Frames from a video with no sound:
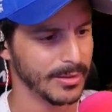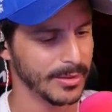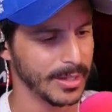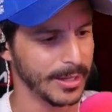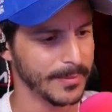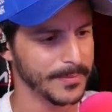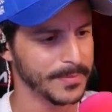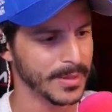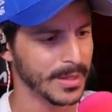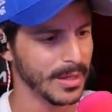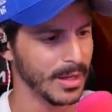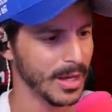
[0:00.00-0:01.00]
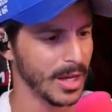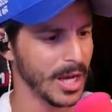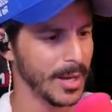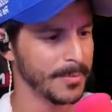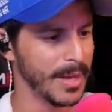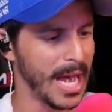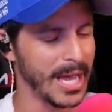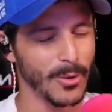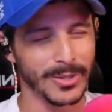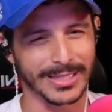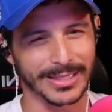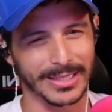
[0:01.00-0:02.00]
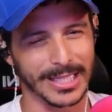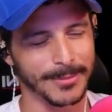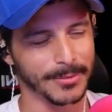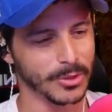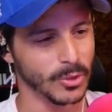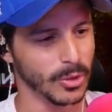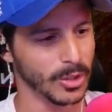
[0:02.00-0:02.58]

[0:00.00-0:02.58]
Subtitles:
Okay. I always like to keep the door